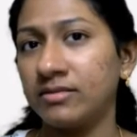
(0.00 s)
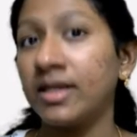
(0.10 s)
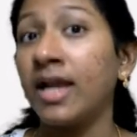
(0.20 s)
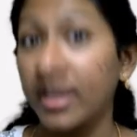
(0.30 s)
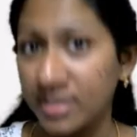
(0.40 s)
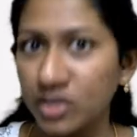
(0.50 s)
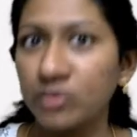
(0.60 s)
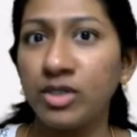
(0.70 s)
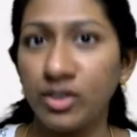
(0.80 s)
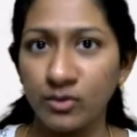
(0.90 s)
that has to
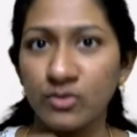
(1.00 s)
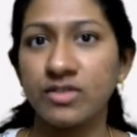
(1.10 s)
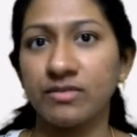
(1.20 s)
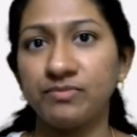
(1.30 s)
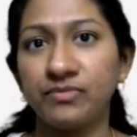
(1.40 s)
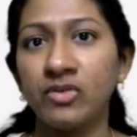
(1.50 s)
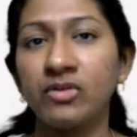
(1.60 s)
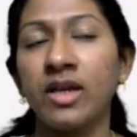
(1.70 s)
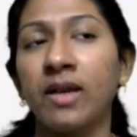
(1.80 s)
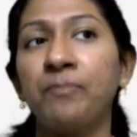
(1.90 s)
be used.
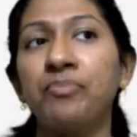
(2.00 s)
Okay.